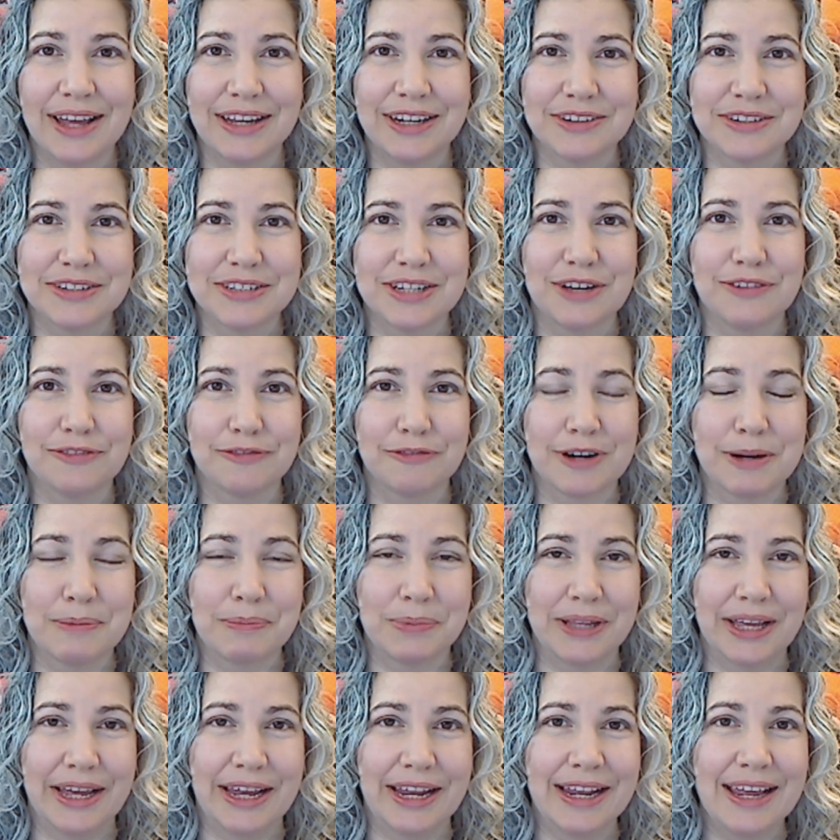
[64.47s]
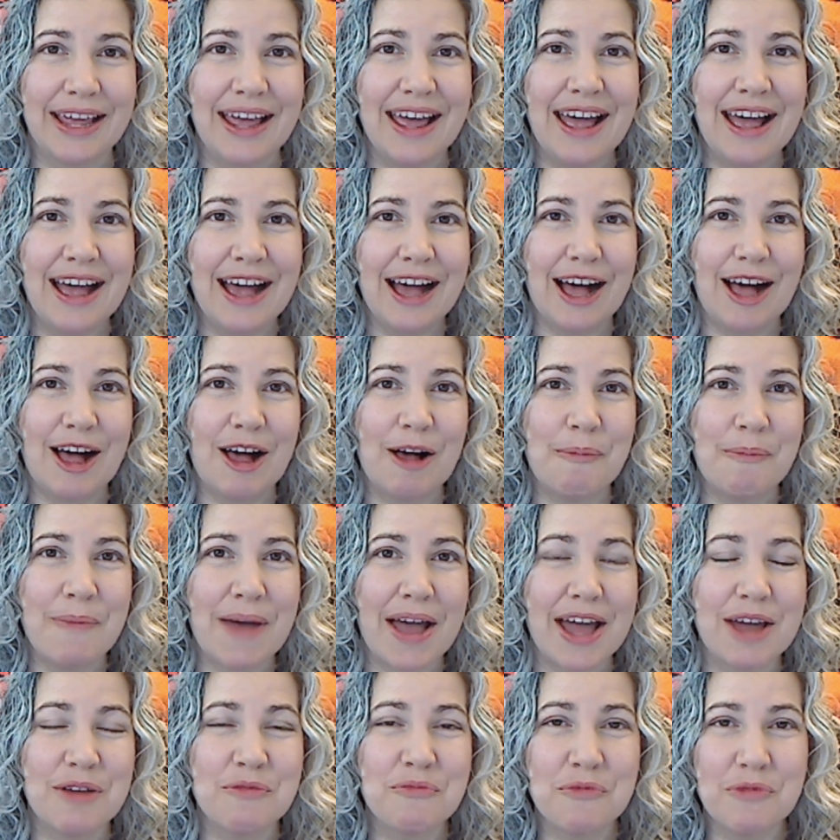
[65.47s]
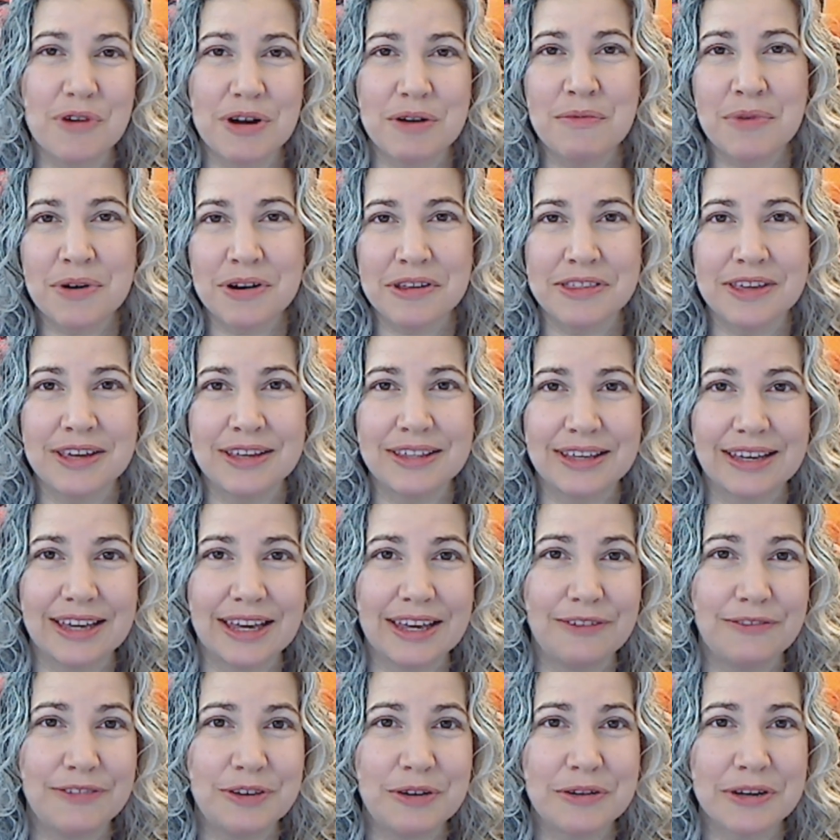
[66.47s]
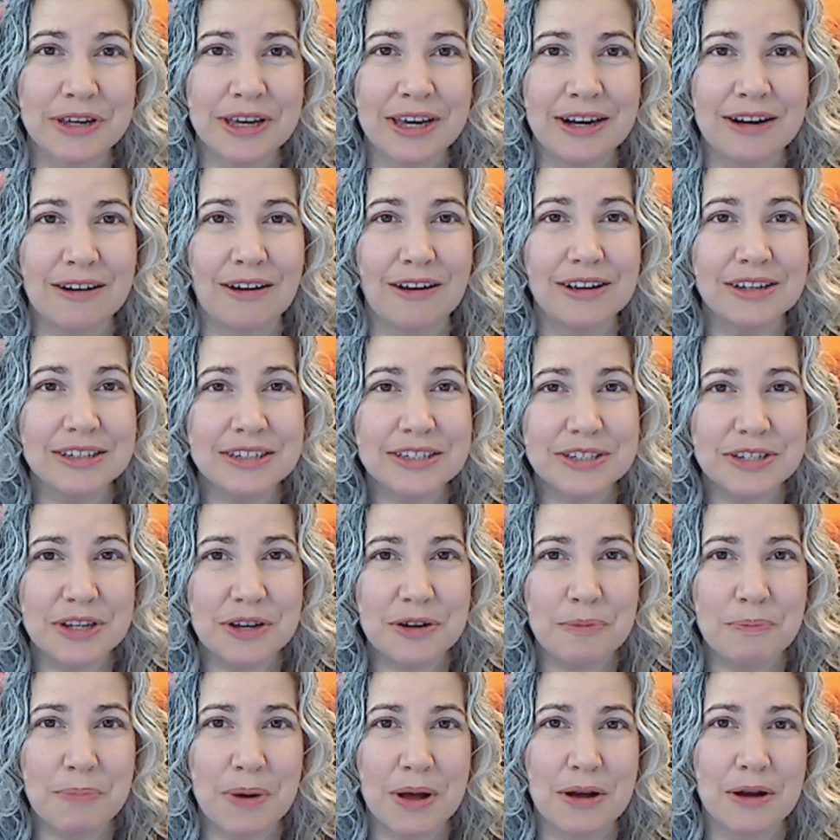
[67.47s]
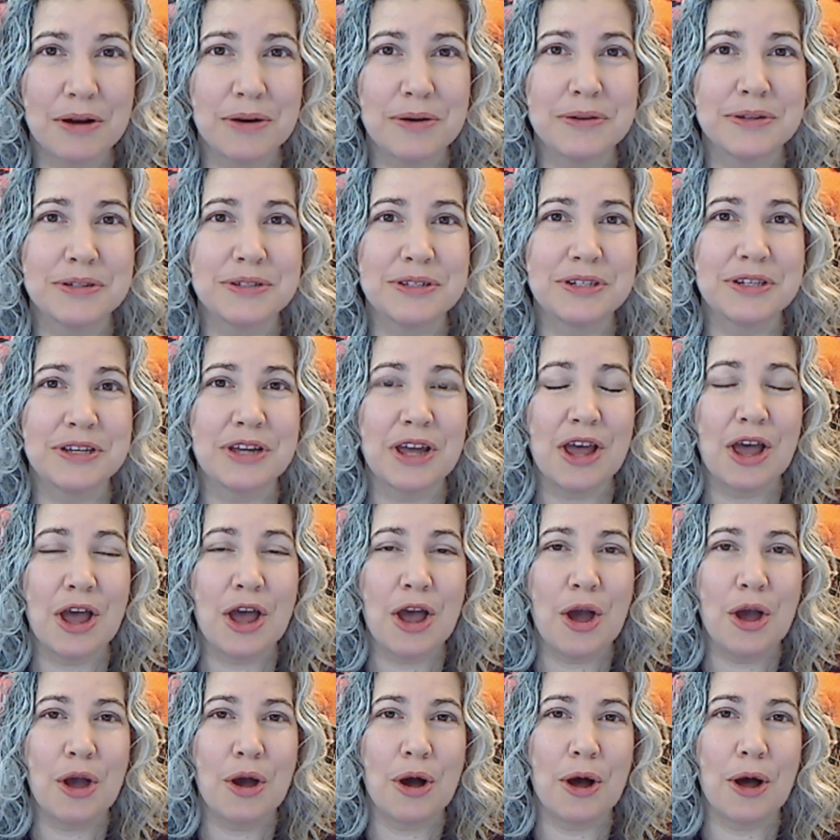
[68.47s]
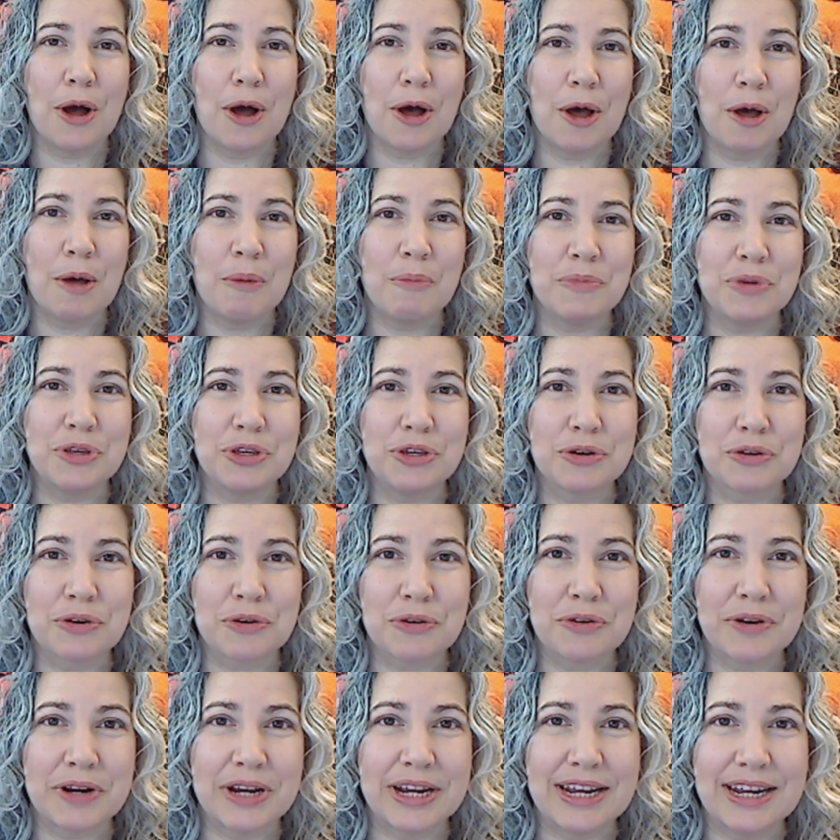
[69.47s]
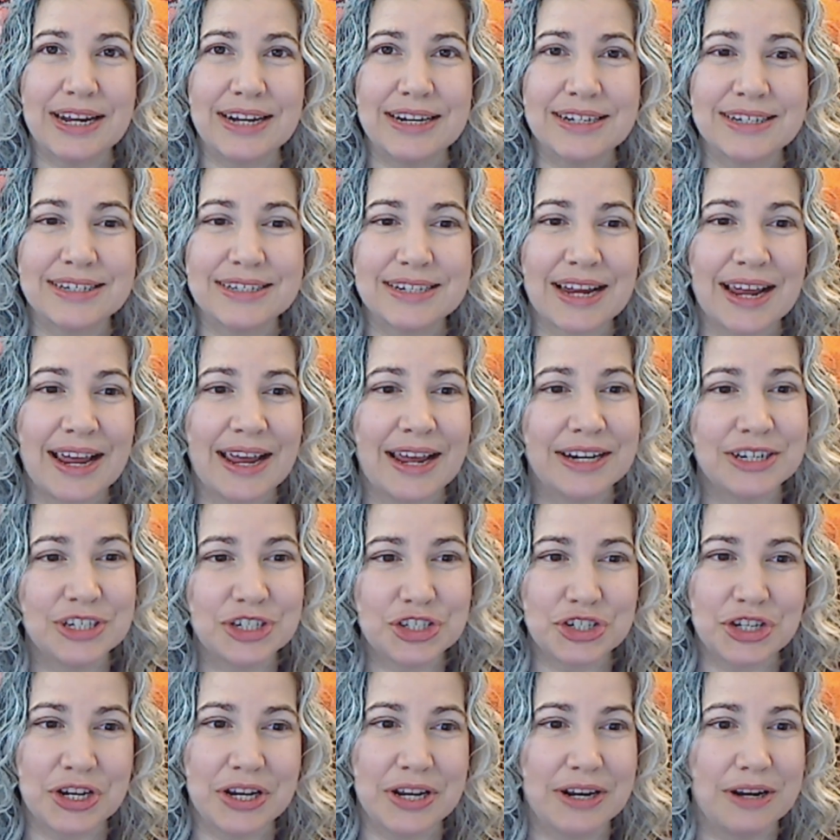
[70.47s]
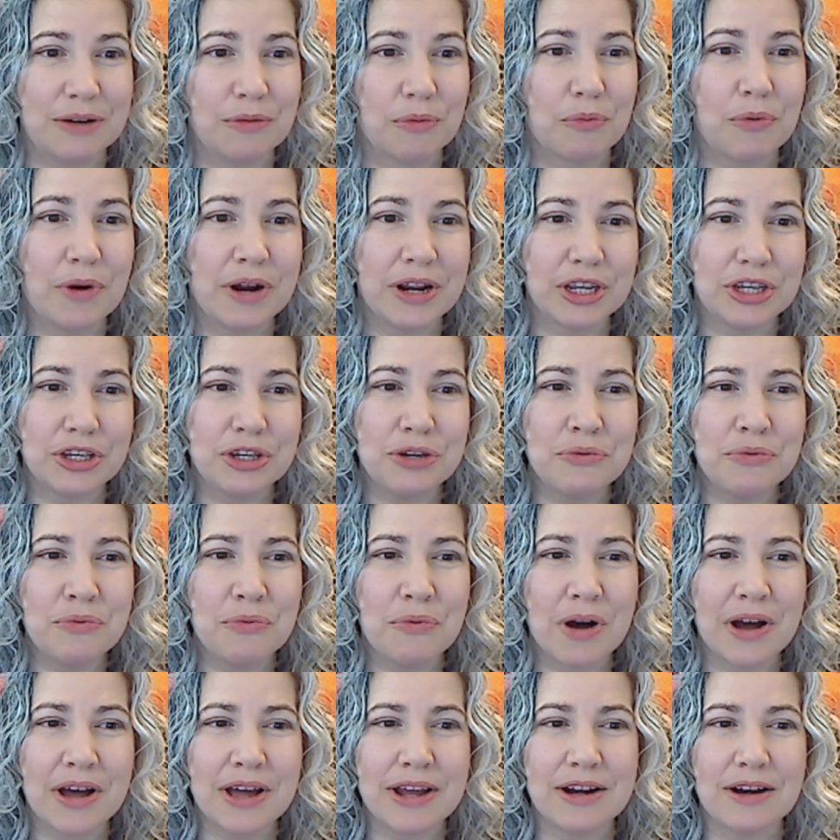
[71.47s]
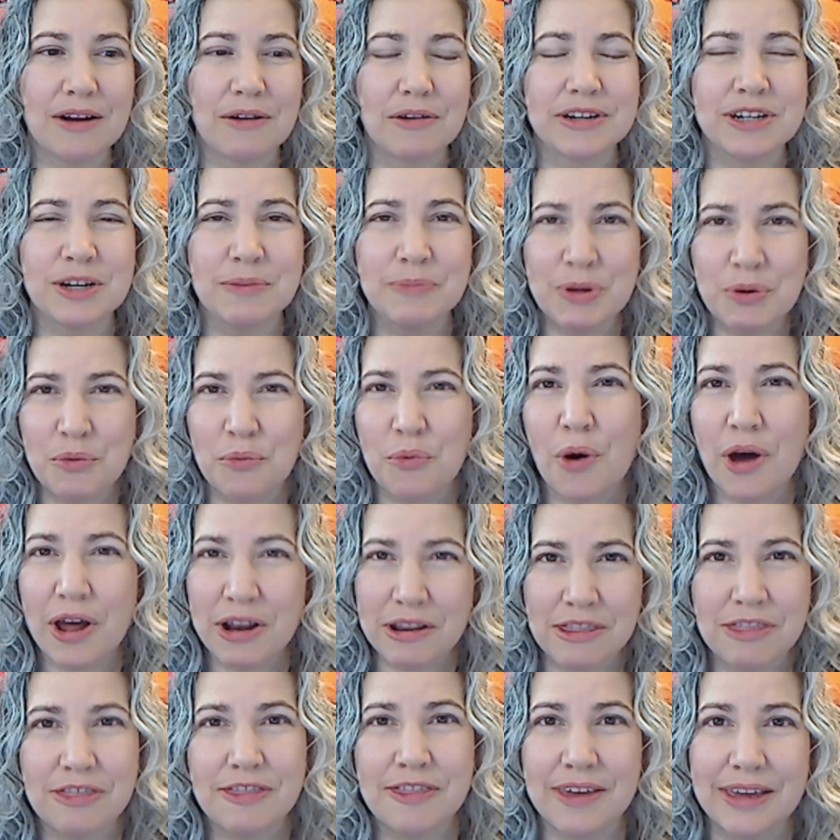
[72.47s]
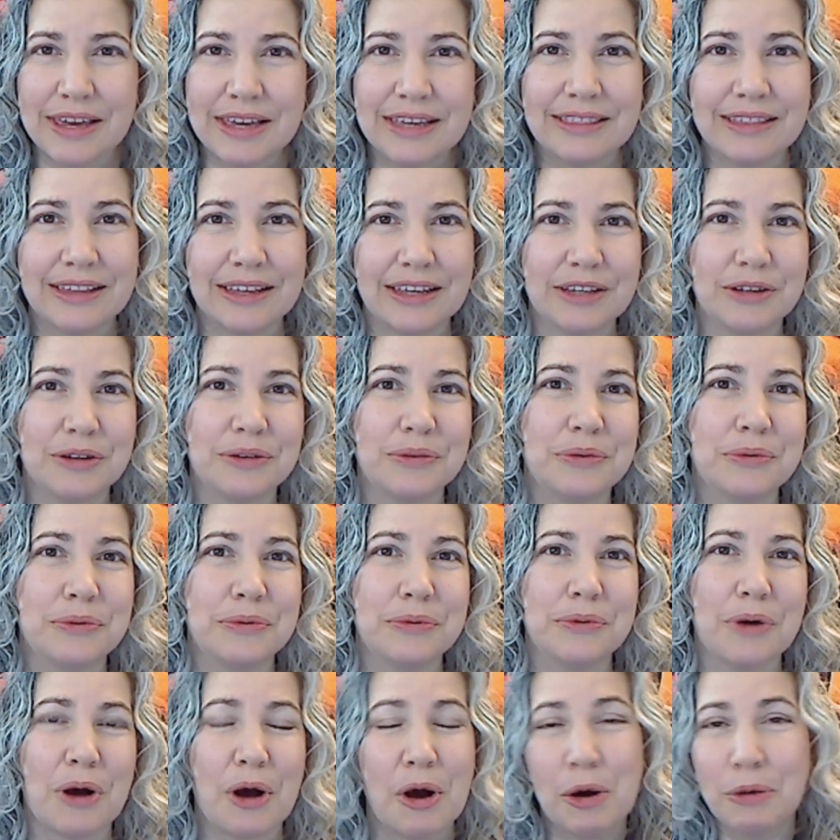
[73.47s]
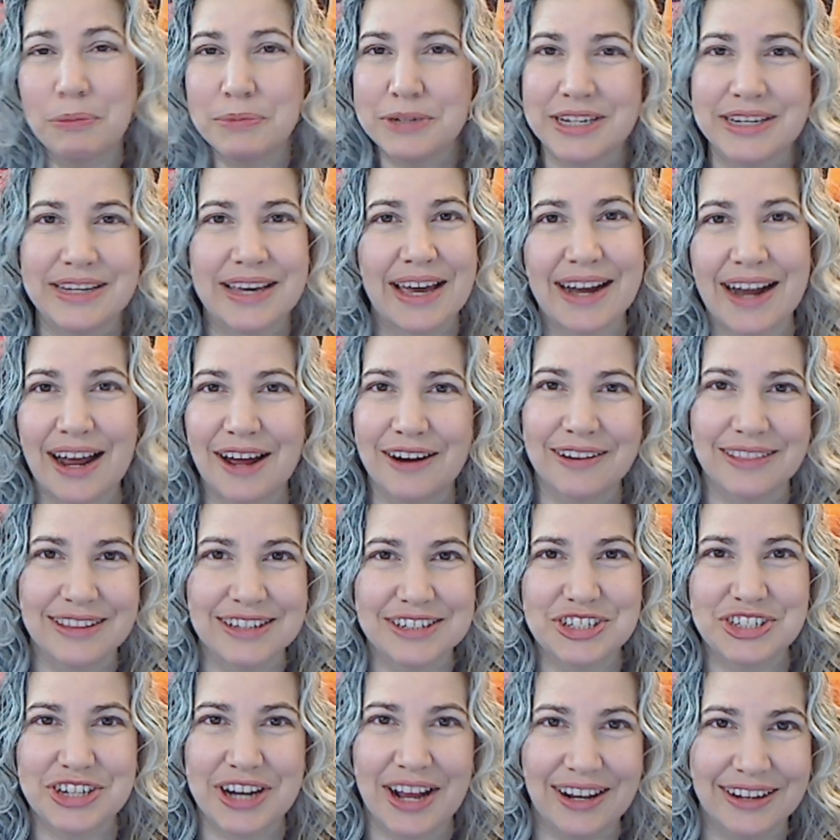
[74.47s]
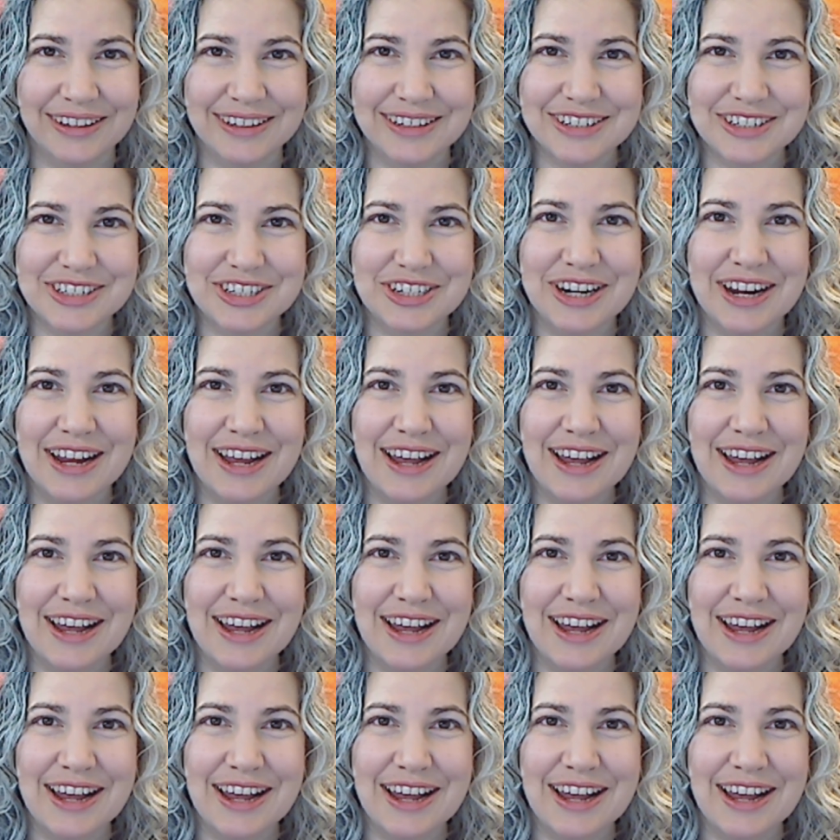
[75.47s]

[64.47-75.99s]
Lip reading: yourself replay. And one more thing, if you can also post your intention, what you want, tell me one thing that you hope to get out of this challenge.